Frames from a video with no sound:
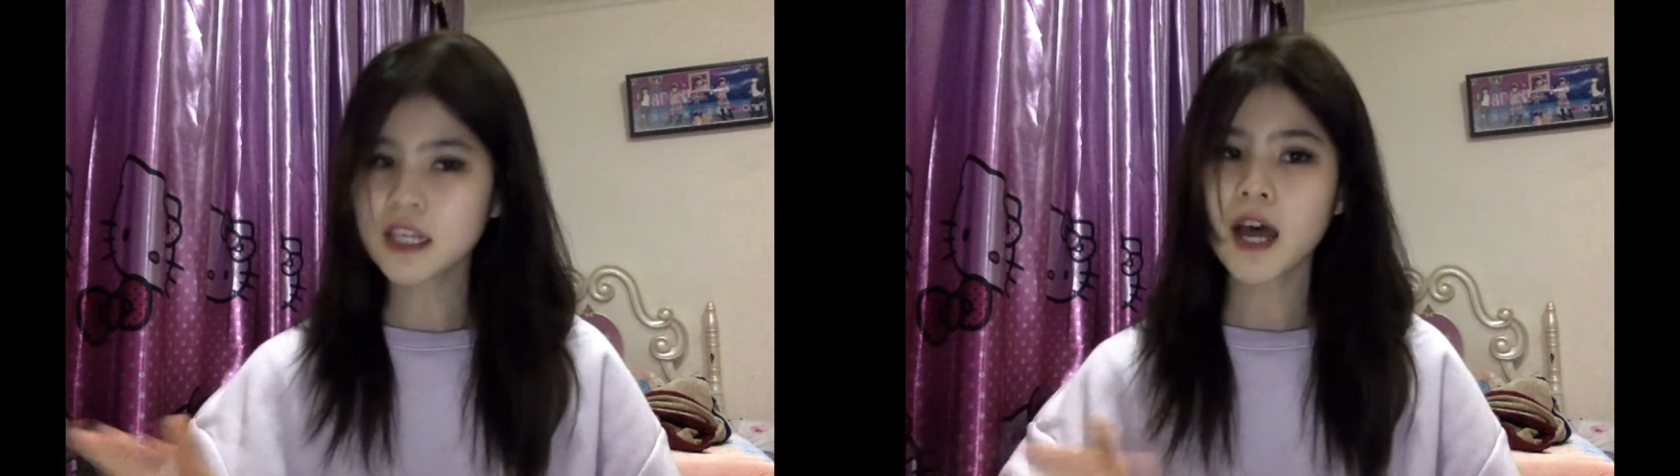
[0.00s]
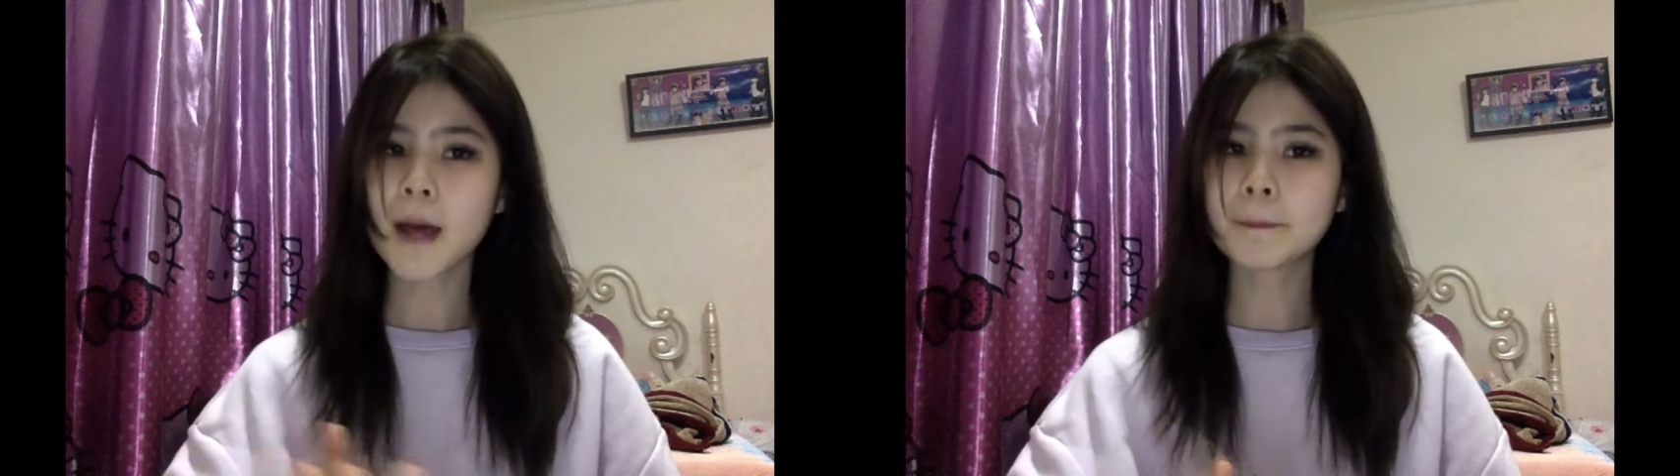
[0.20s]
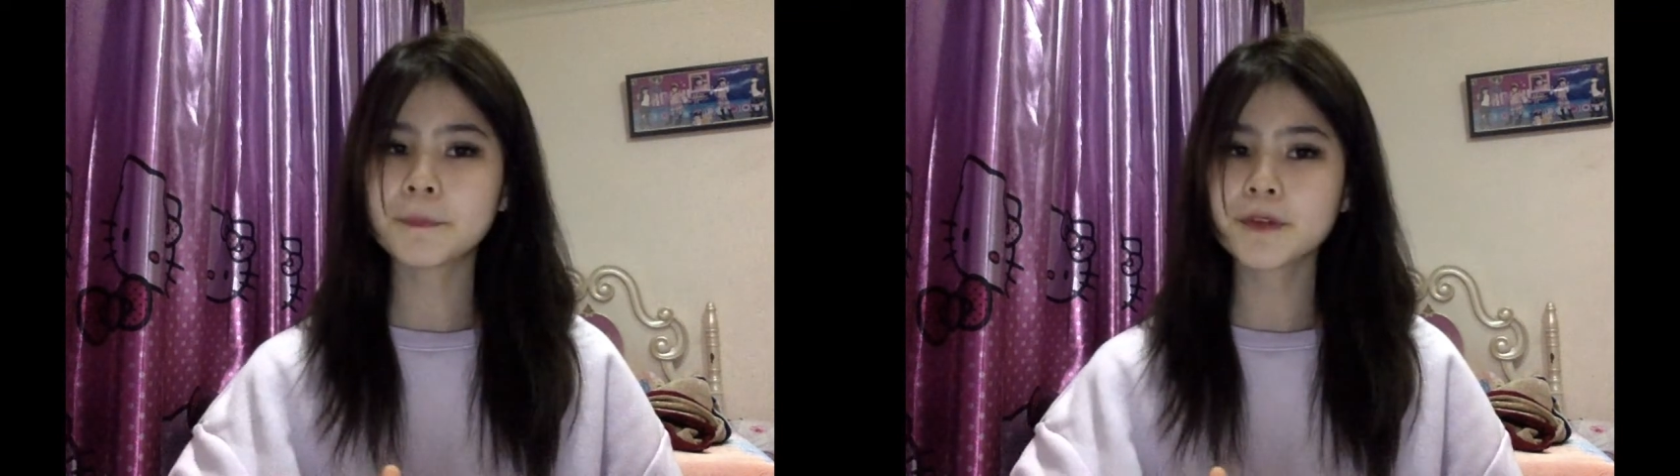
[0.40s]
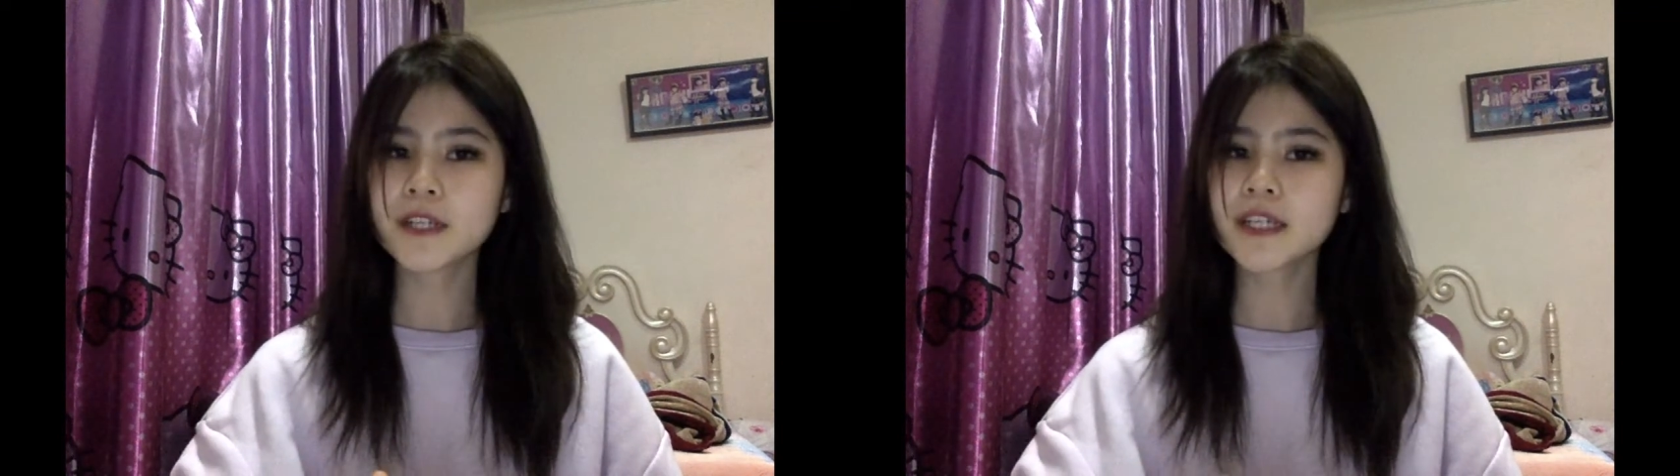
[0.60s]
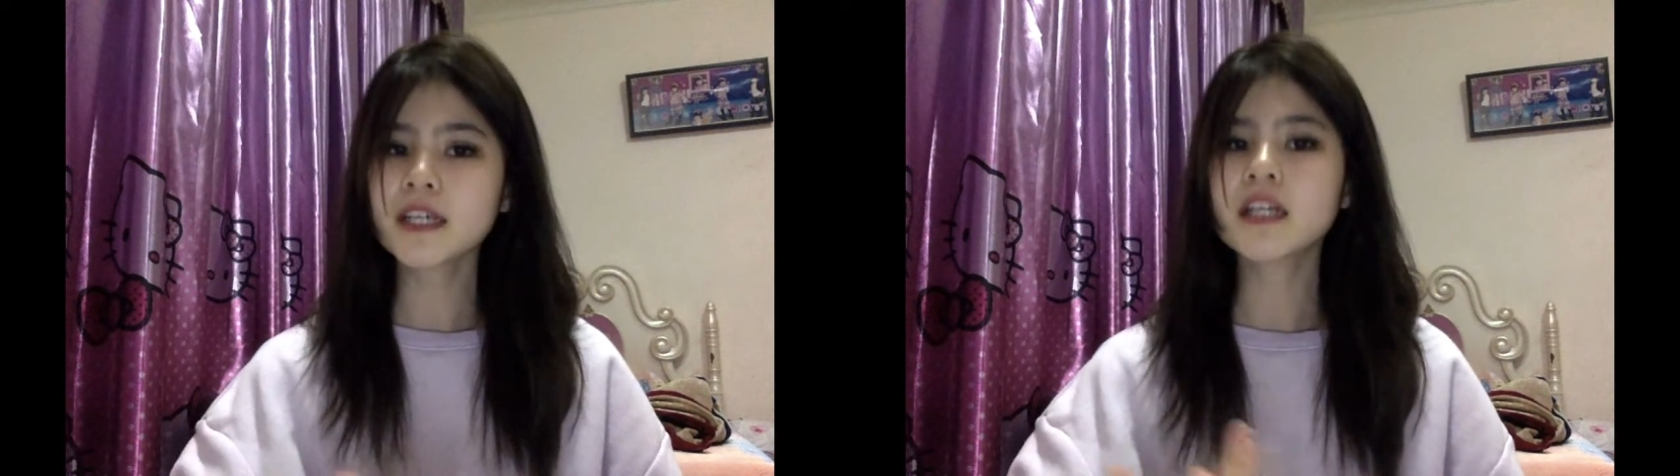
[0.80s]

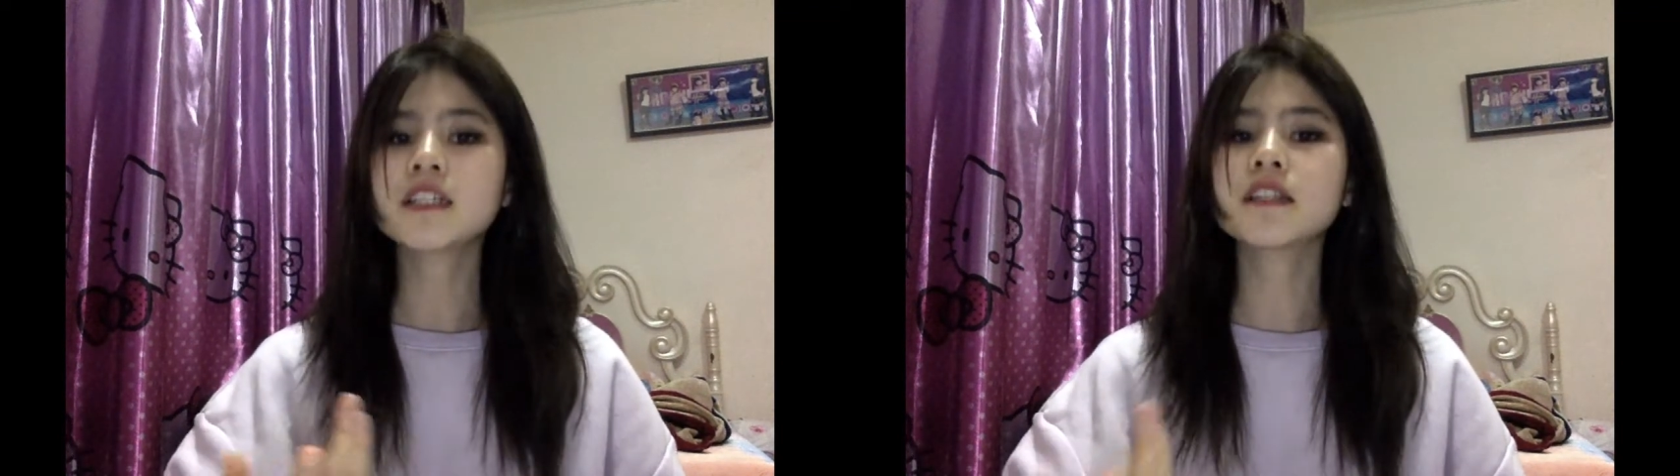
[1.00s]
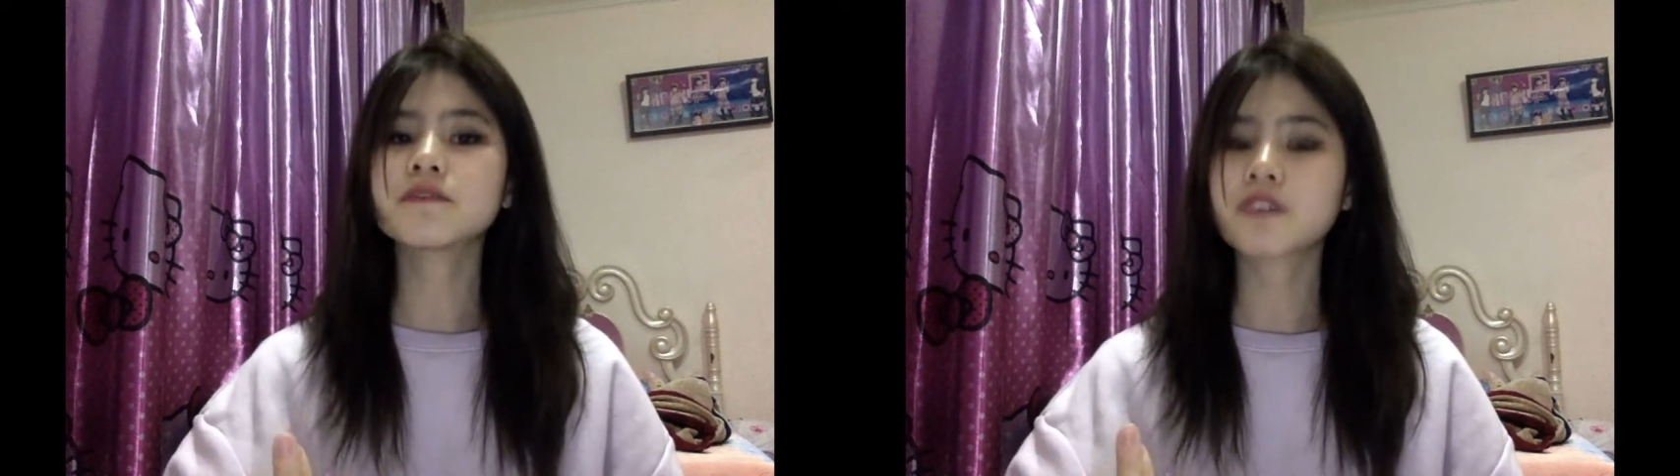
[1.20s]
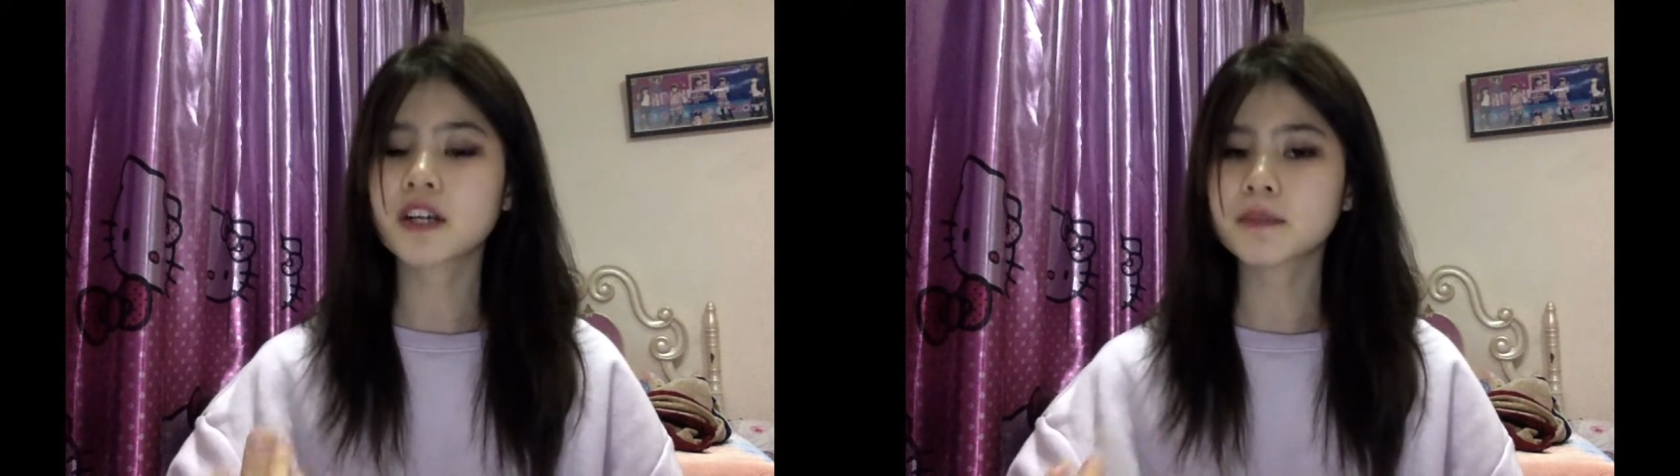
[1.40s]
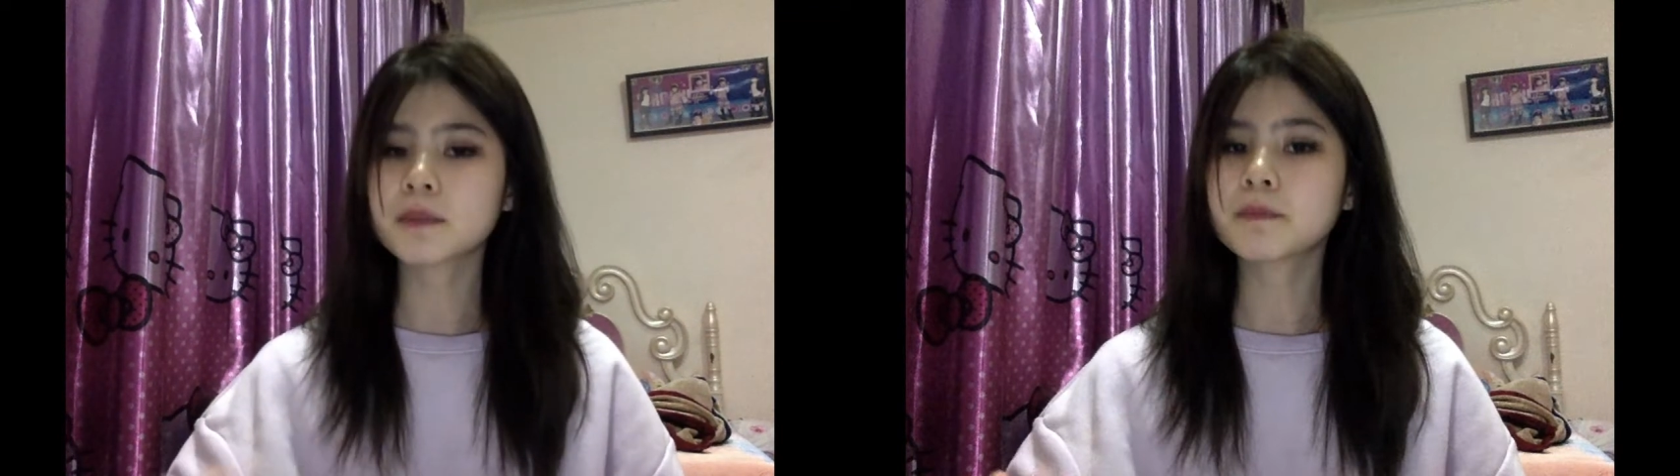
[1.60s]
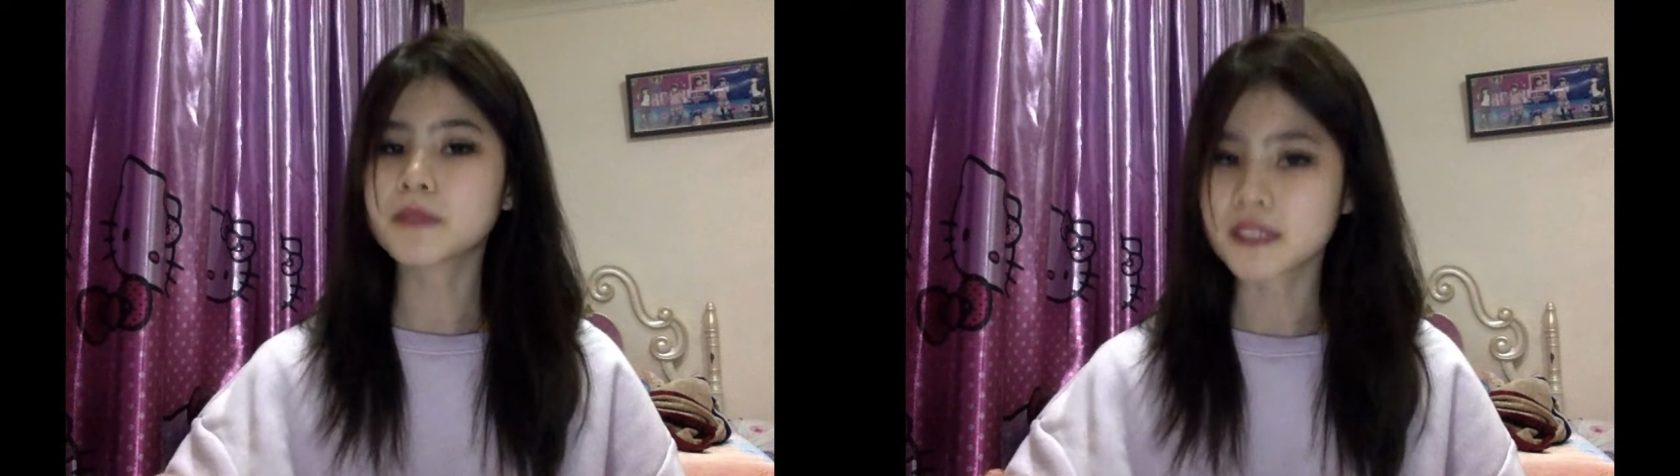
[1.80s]
upbringing, and
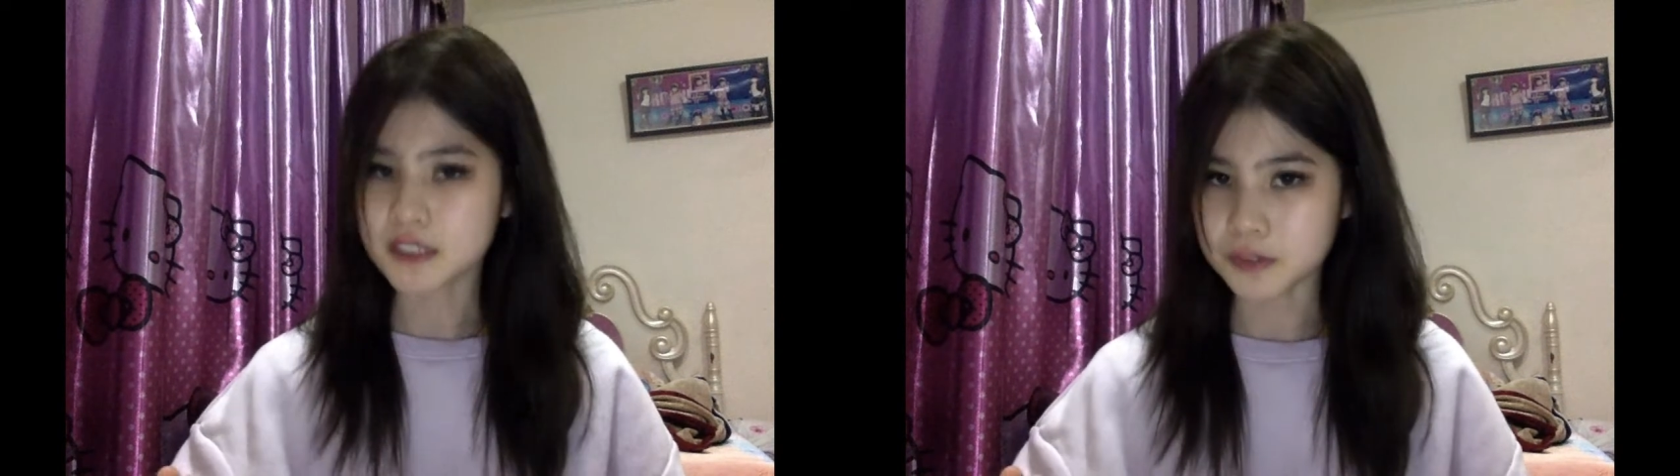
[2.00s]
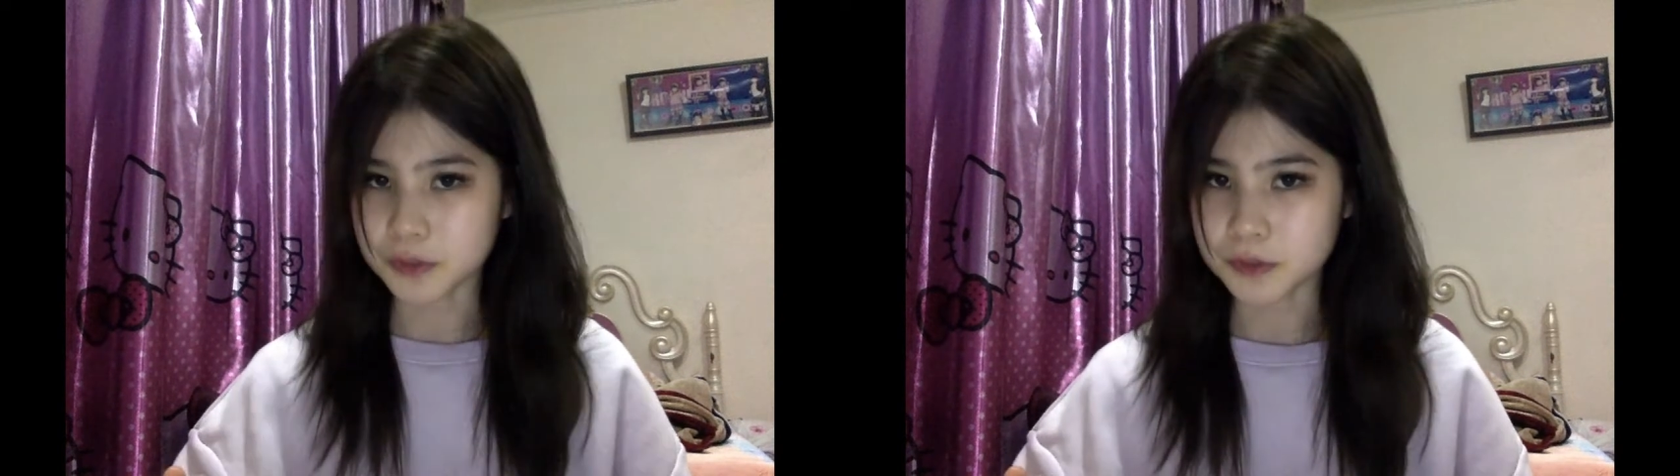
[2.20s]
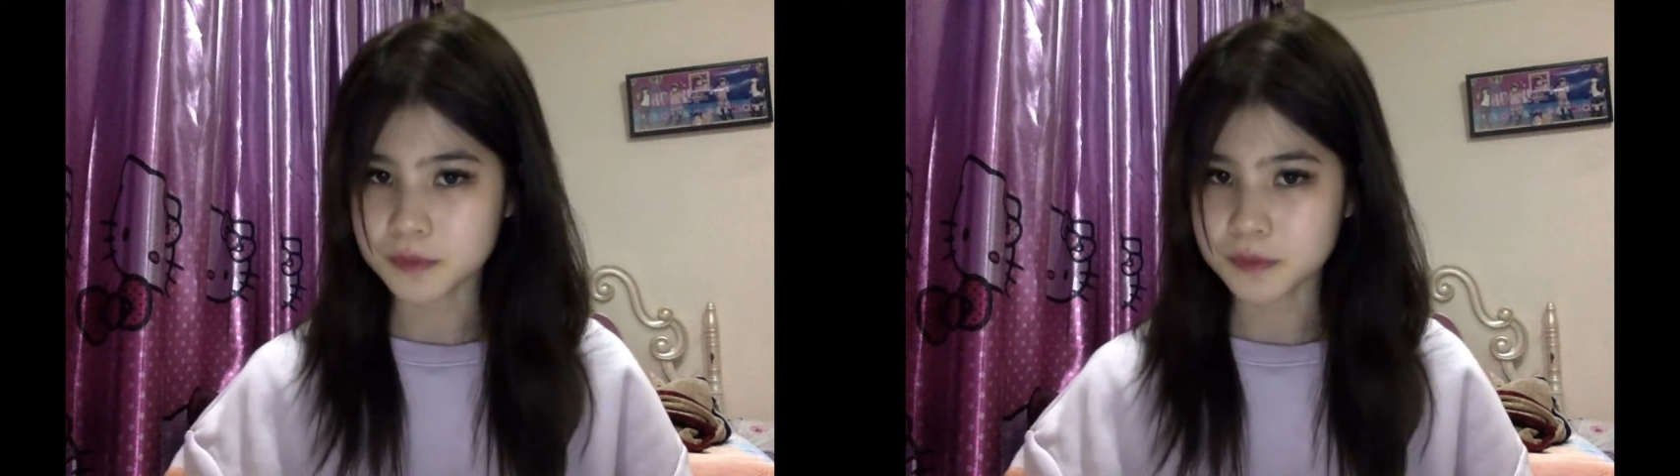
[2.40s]
environment plays a role,